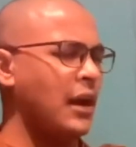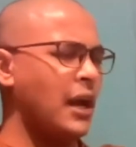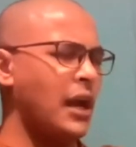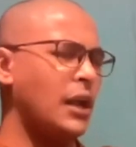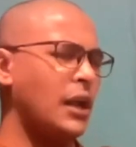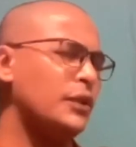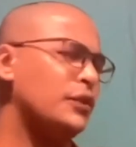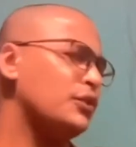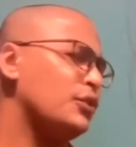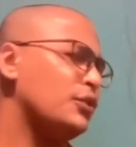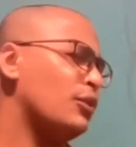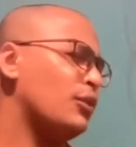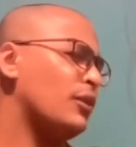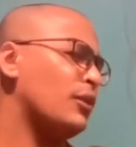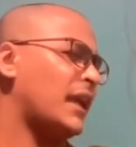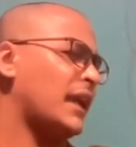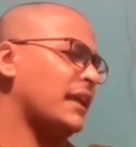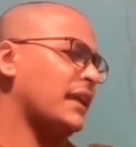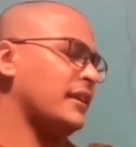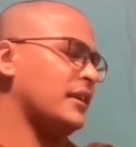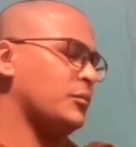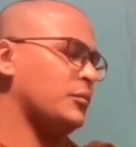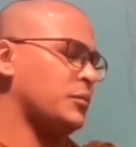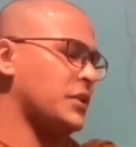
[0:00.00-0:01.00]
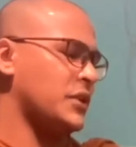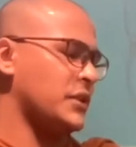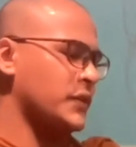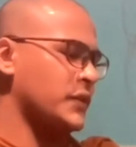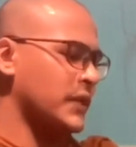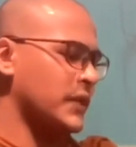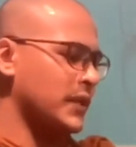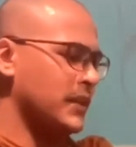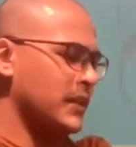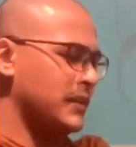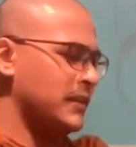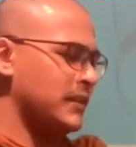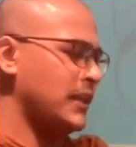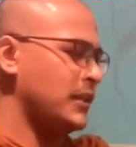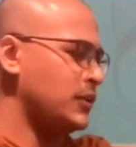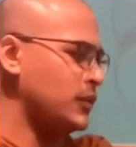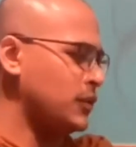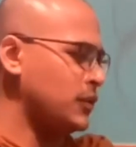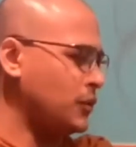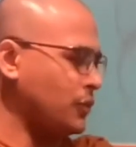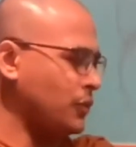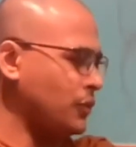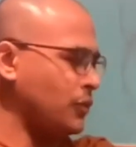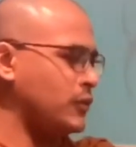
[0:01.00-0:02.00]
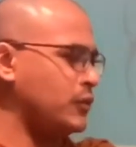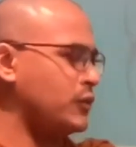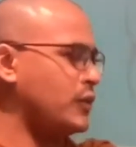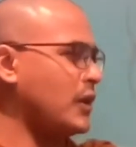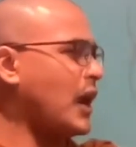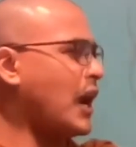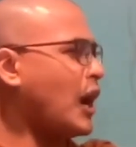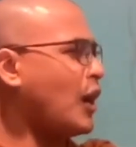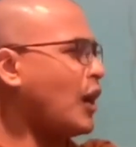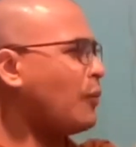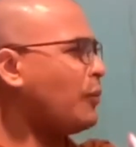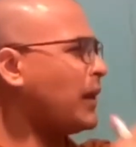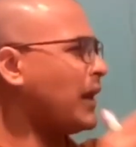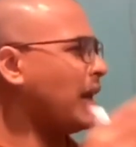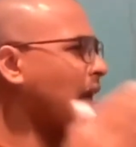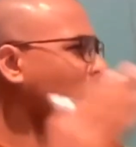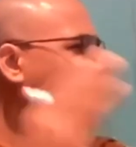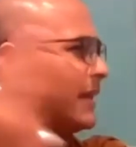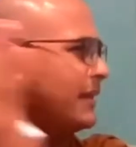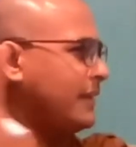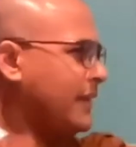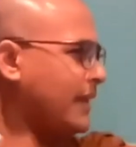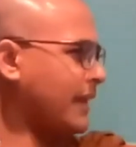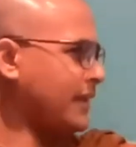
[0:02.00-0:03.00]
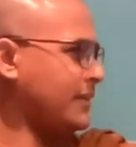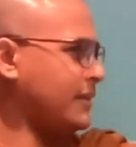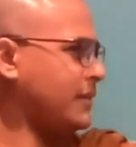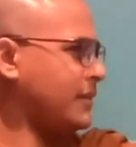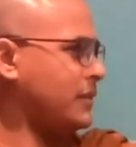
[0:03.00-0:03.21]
I also don't like that person. Take two. So how many like them?